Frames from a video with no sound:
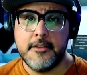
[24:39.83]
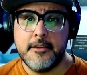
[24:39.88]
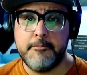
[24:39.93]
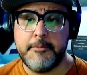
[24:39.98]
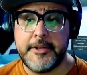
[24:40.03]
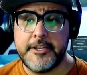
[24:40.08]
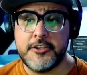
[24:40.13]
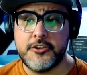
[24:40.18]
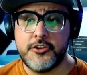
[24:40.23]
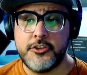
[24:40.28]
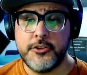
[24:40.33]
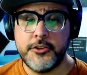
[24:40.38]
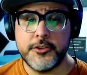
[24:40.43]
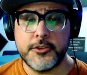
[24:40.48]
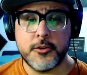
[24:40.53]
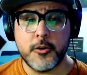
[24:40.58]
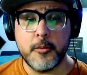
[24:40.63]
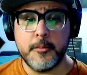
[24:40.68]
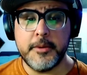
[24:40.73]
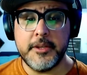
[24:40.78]
Ben Jr.
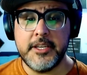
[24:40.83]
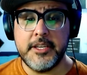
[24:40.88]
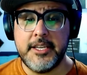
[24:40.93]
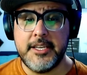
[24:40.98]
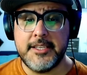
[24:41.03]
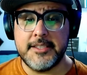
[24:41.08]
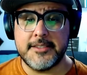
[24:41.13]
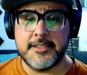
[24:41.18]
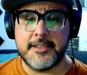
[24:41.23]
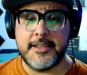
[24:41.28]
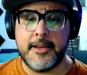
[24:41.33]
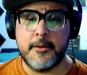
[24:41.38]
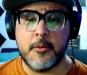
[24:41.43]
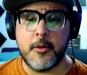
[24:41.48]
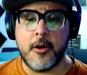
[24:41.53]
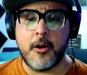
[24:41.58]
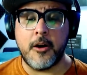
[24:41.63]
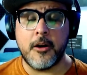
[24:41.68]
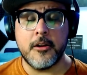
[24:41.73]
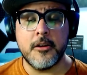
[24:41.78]
told police that they were
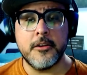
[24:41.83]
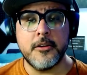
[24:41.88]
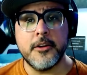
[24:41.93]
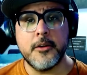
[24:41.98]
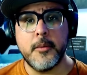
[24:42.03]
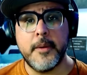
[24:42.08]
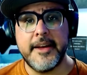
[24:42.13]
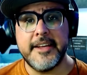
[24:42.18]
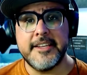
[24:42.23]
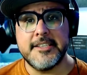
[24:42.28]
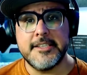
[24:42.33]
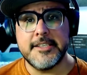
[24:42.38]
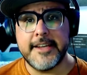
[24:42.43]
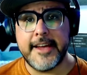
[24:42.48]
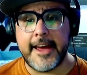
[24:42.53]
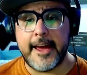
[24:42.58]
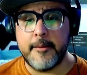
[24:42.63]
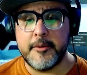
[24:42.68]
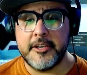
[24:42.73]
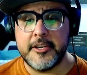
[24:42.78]
all on their way to the
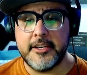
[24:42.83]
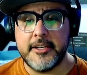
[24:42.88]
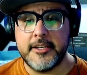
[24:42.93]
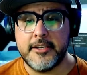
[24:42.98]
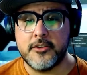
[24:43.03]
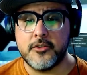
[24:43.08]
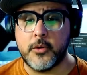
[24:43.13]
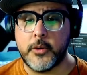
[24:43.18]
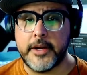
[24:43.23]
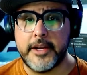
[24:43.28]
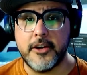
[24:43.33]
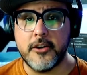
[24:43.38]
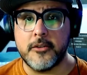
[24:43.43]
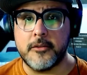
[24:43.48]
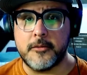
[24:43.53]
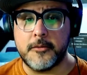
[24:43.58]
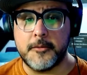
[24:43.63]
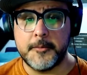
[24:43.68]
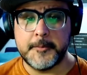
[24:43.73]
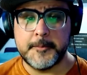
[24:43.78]
cabin in Torreon.